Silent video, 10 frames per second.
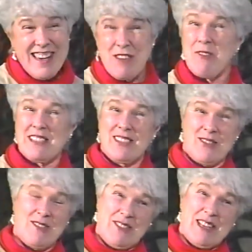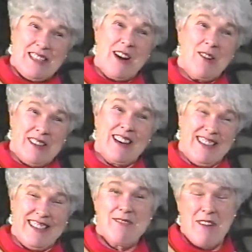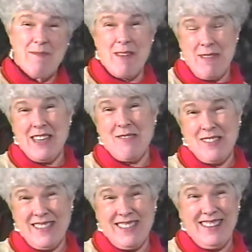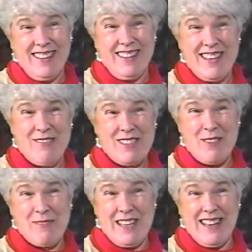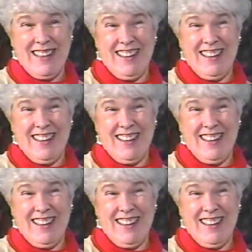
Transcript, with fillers: It wasn't sort of 6 hours. I can see why maybe he was upset.